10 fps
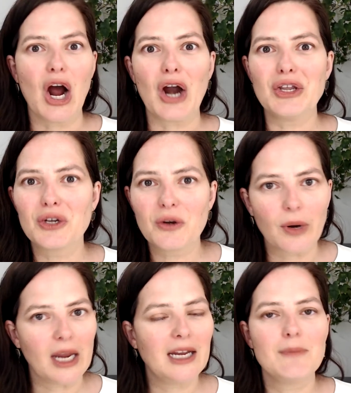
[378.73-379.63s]
Are you
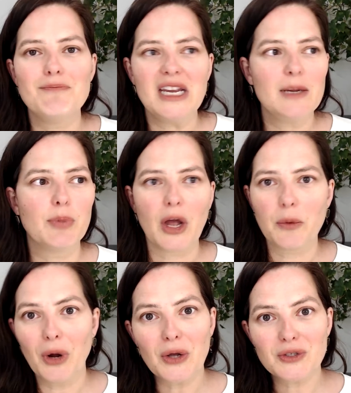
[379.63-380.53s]
creating mini
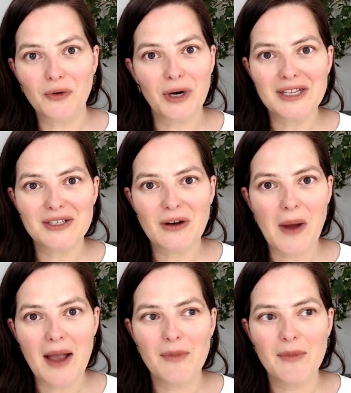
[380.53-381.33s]
blog posts for Instagram?